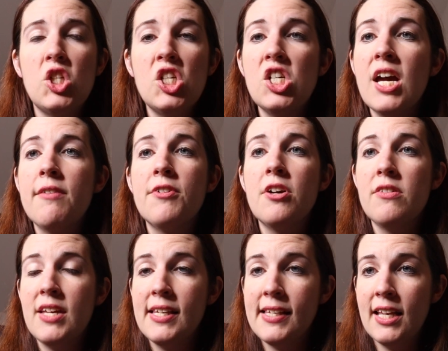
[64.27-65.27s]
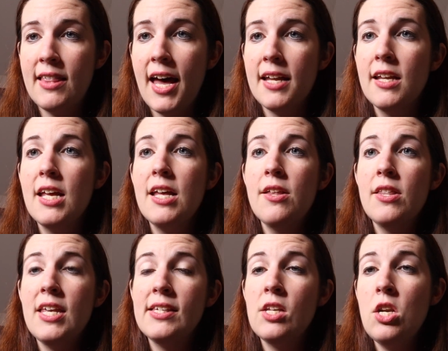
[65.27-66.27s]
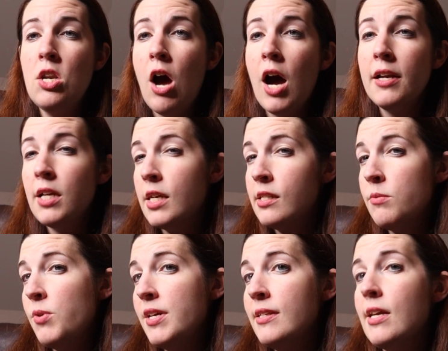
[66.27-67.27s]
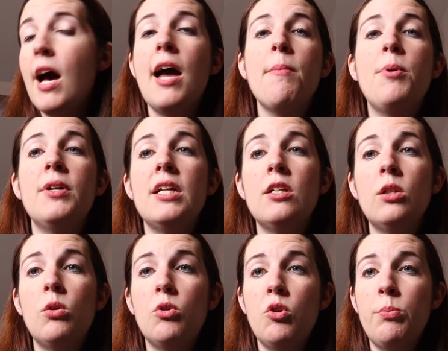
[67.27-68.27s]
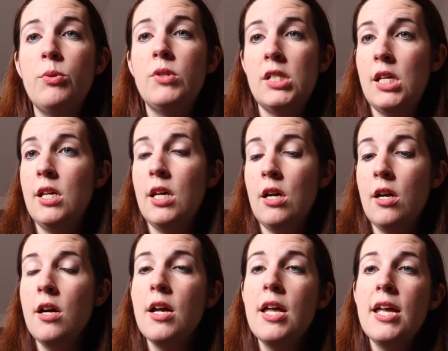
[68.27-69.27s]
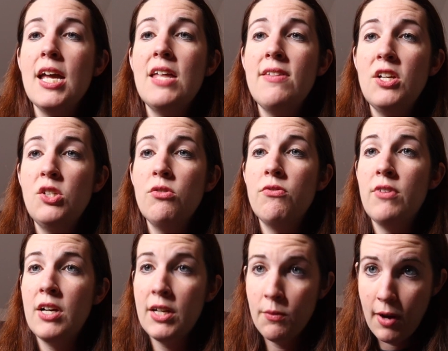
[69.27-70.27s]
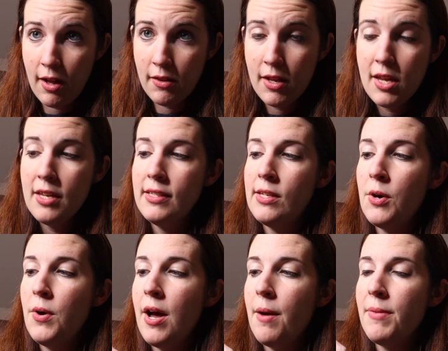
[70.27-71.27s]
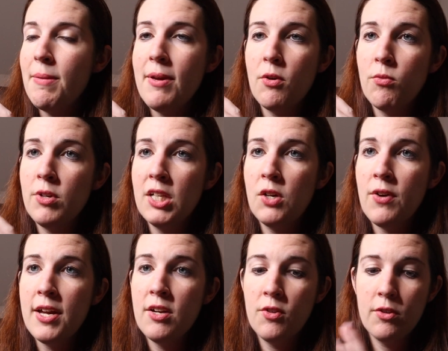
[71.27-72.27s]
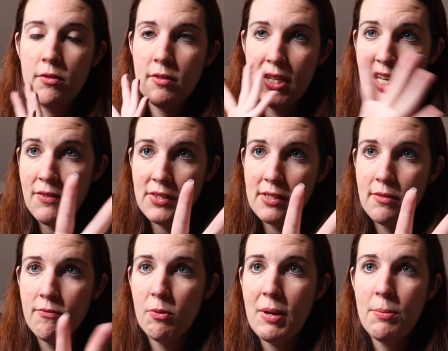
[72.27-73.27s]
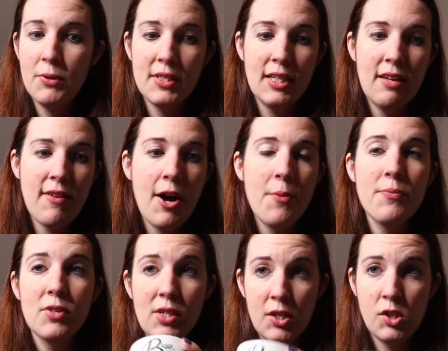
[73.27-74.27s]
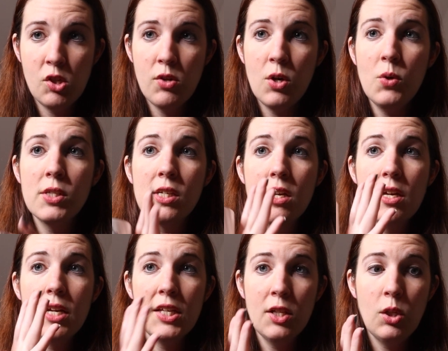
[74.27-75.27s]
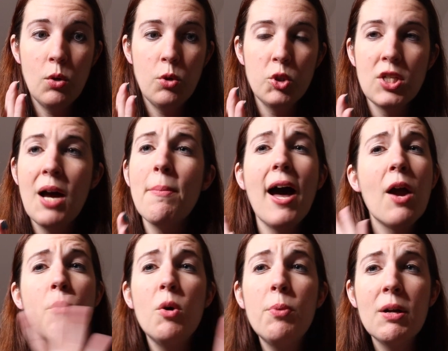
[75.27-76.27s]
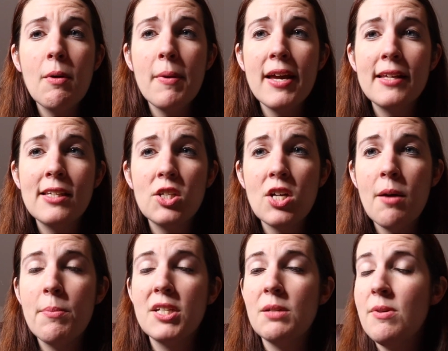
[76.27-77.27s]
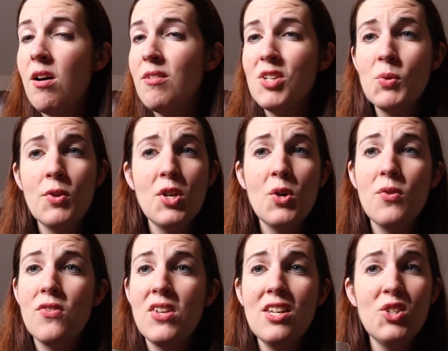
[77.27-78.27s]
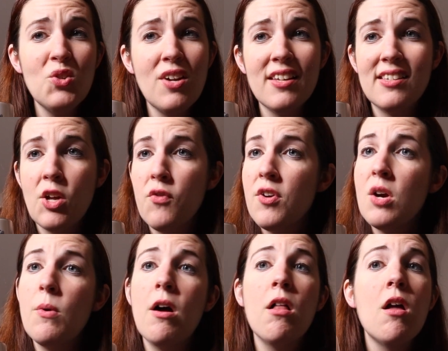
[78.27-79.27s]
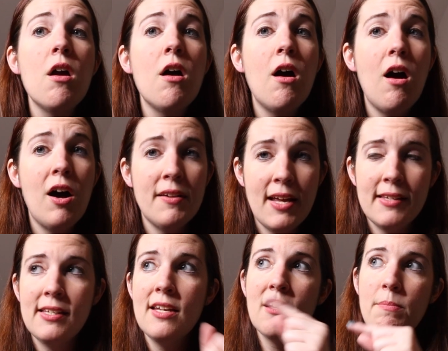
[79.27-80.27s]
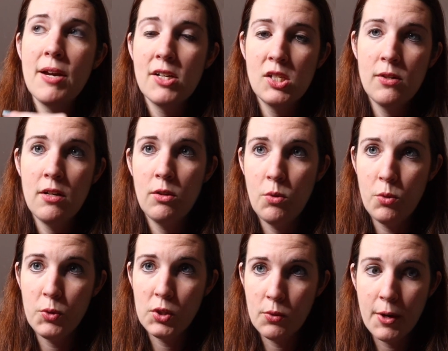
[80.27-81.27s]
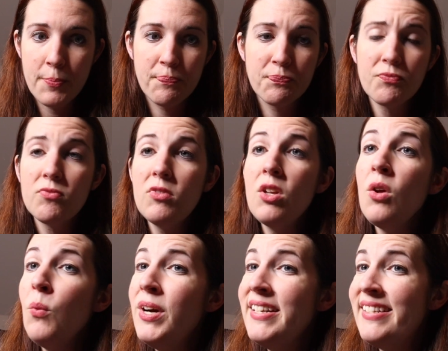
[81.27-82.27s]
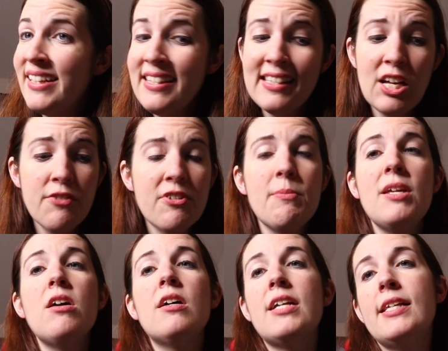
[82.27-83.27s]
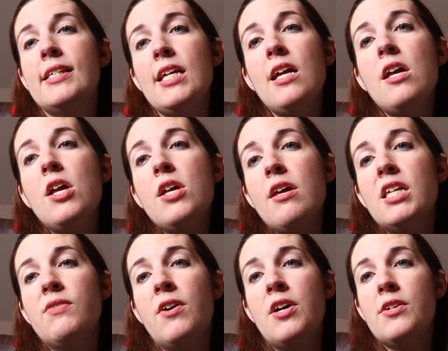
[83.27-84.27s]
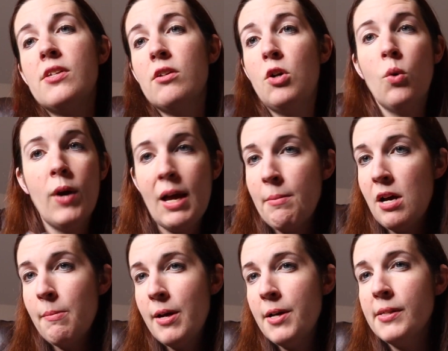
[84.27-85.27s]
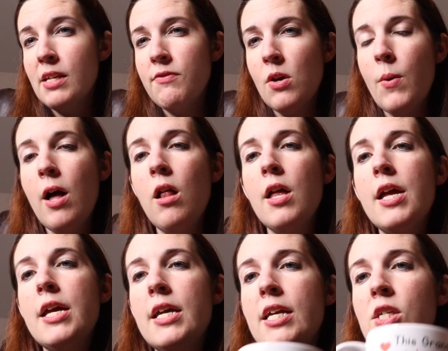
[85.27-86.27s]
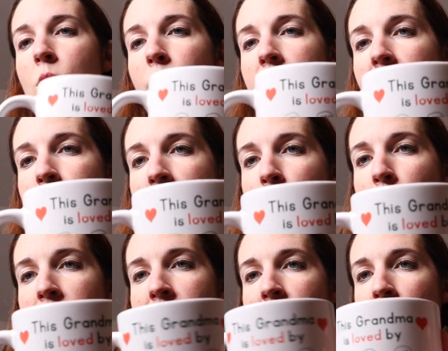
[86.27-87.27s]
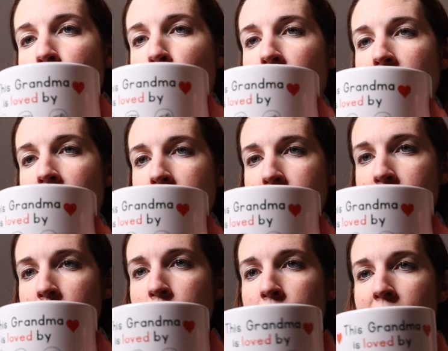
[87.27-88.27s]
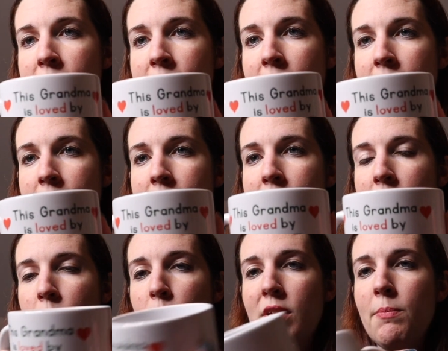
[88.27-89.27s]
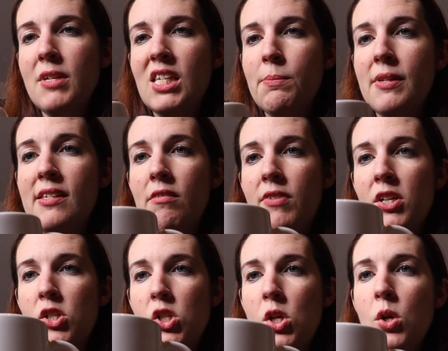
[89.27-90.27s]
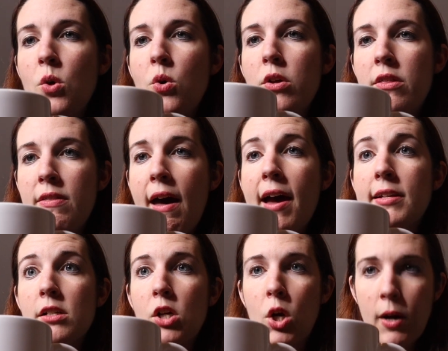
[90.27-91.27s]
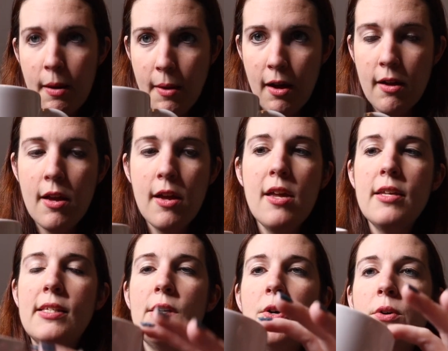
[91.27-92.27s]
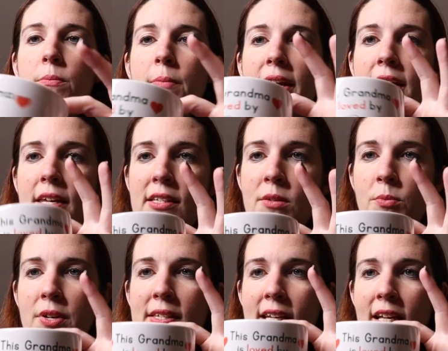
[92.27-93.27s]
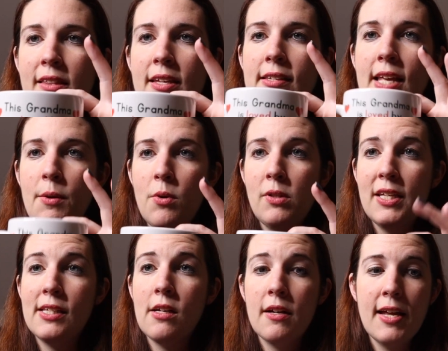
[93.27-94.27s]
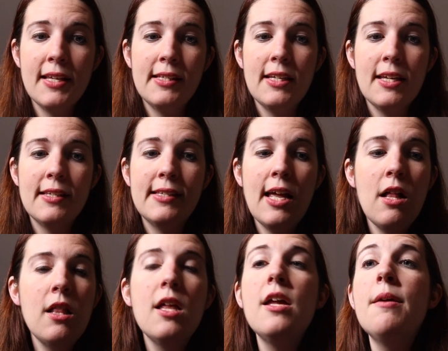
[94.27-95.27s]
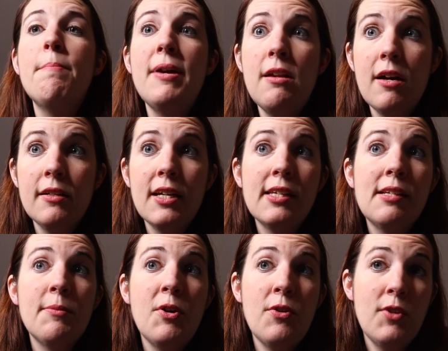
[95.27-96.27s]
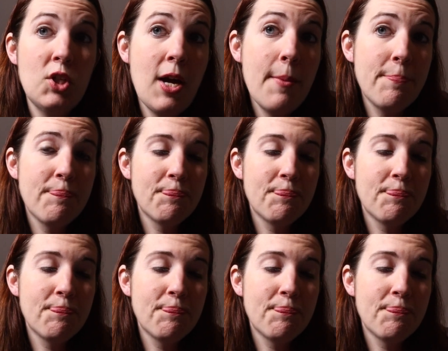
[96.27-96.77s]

Gigi ever, things like that. These non-custom ones I put in a local boutique here and they do very well. So they make really great gifts for people to give out. So I do those in the local shop. I will put them on my Etsy shop, but to be honest with you, these do not sell very well on Etsy compared to in a local store. What does sell for me on Etsy, as far as grandma mugs, if you will, is going to be ones that are more custom, that says, something specific to that grandma. So my custom ones like this, I will list on Etsy and sell. My non-custom go in the shop.